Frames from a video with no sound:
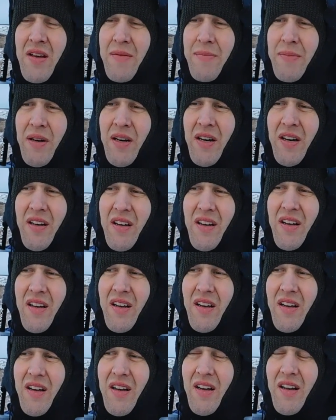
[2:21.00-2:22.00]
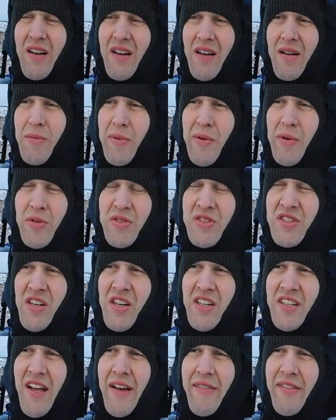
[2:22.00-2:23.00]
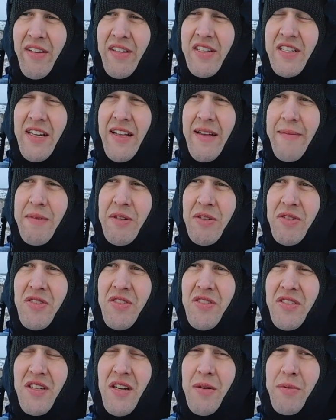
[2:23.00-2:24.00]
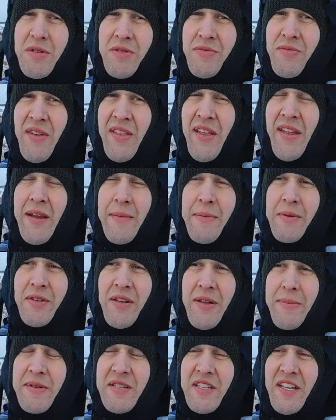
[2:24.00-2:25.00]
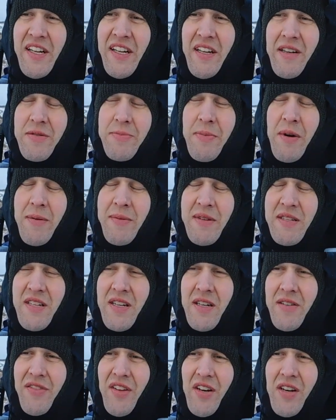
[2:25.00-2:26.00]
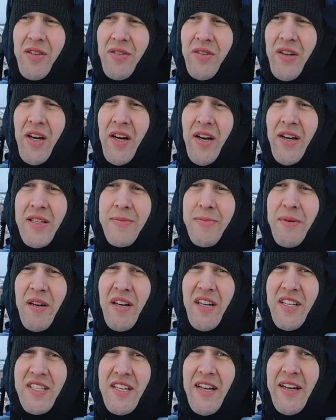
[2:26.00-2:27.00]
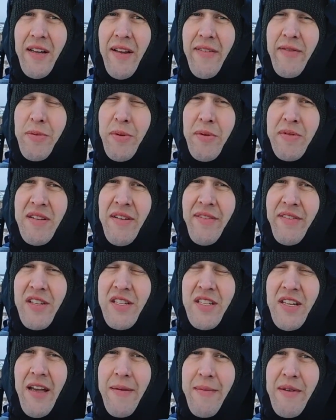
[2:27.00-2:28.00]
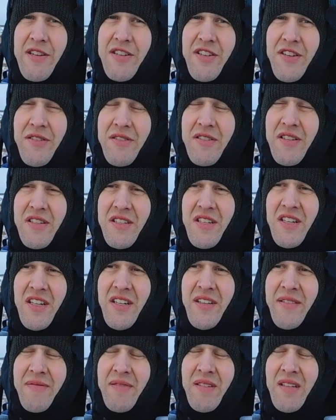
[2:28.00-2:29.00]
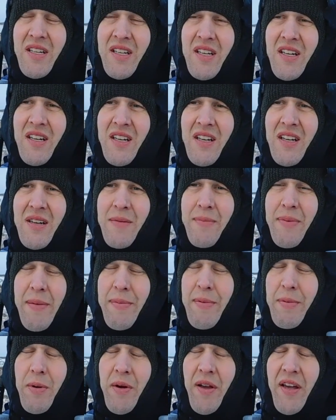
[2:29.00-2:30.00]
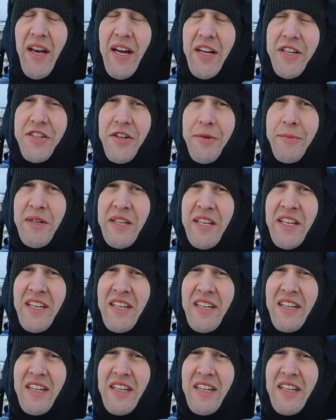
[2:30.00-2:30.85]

But we all started having the sleep monsters. I wasn't with anybody particularly, I was by myself the whole night, but I could tell everybody was having the same issues because people weren't catching me.